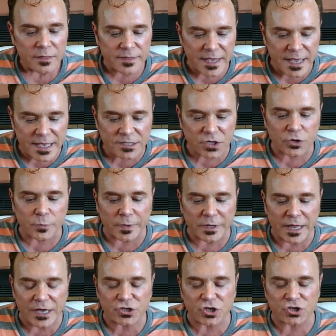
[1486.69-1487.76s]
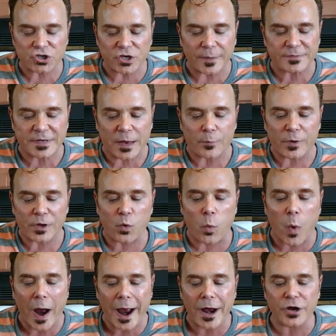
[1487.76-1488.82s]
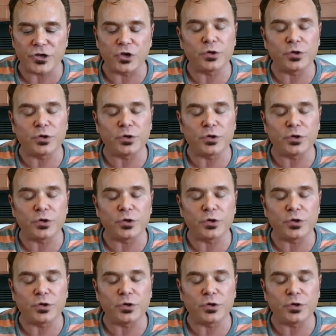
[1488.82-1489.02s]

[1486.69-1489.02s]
These are the relationships that require